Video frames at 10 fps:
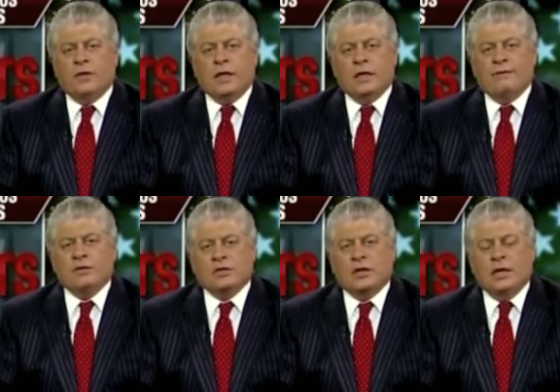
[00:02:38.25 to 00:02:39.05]
for the
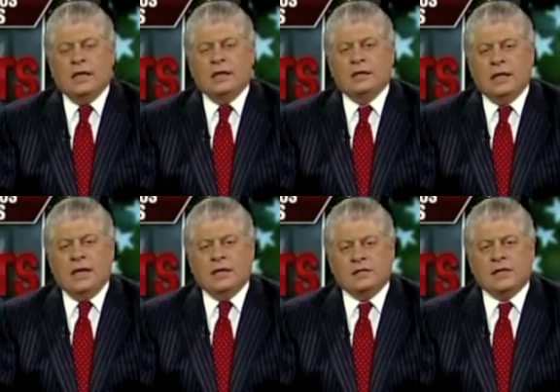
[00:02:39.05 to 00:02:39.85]
11th Circuit in
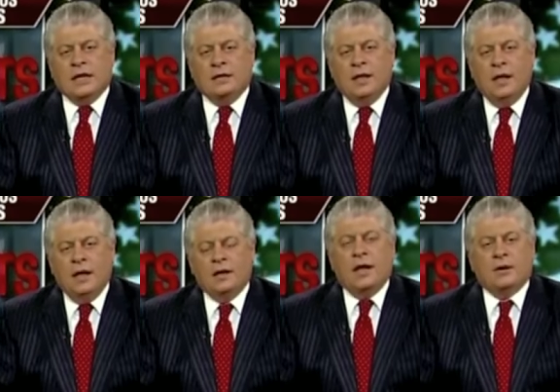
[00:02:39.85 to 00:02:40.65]
Atlanta said
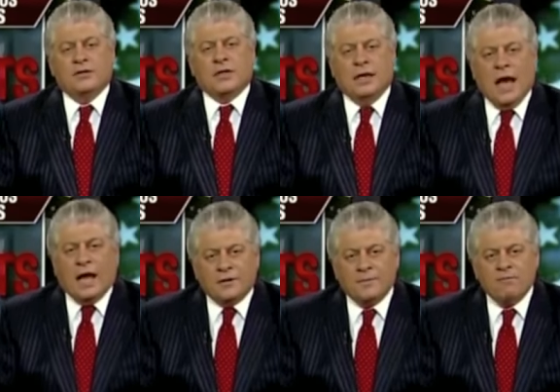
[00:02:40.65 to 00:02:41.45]
Congress
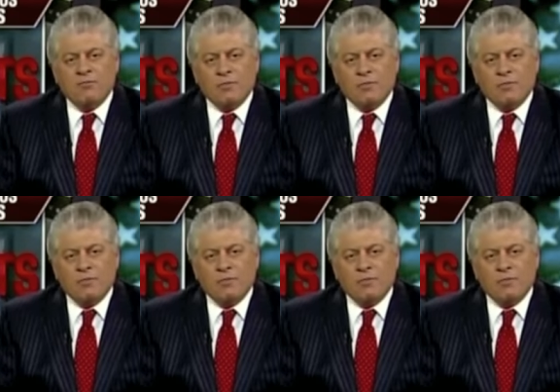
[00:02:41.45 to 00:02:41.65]
cannot.